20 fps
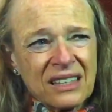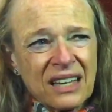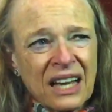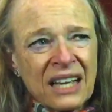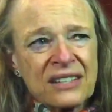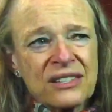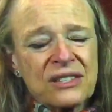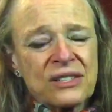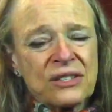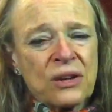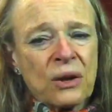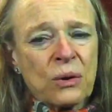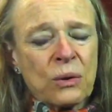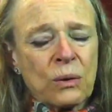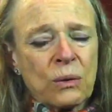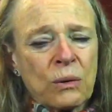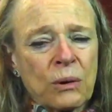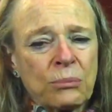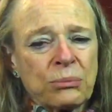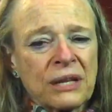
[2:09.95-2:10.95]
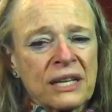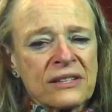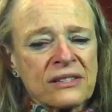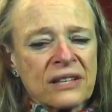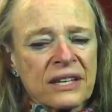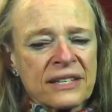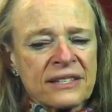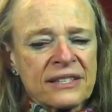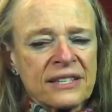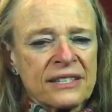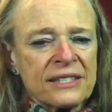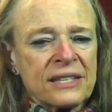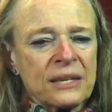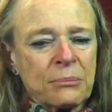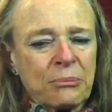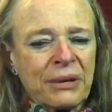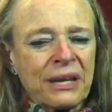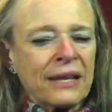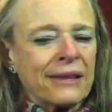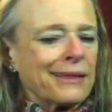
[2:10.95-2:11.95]
And so a place like
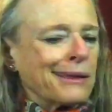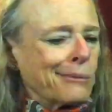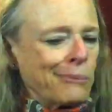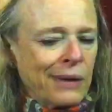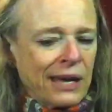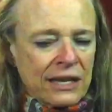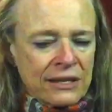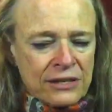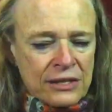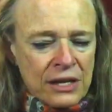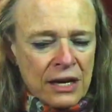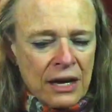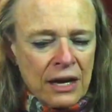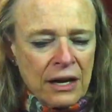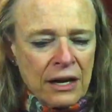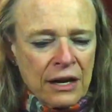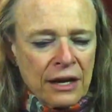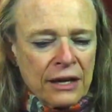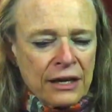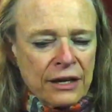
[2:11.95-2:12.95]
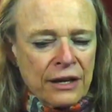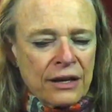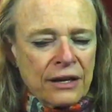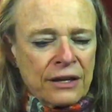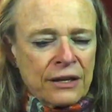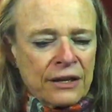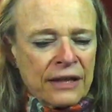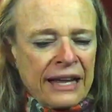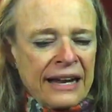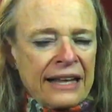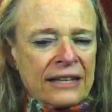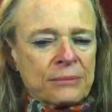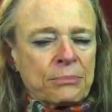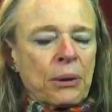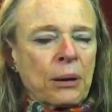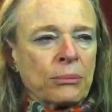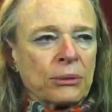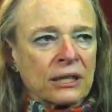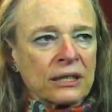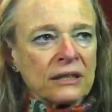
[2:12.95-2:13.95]
CCP that that has
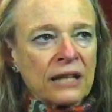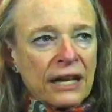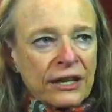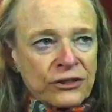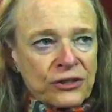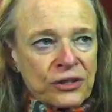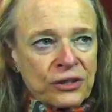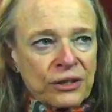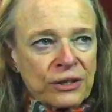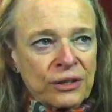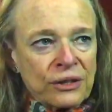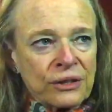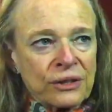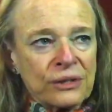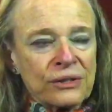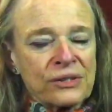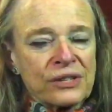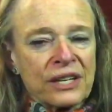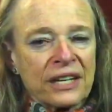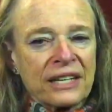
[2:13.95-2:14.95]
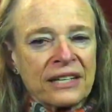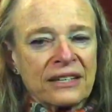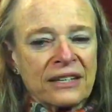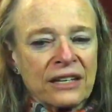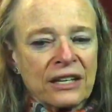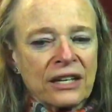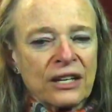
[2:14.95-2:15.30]
public lectures and,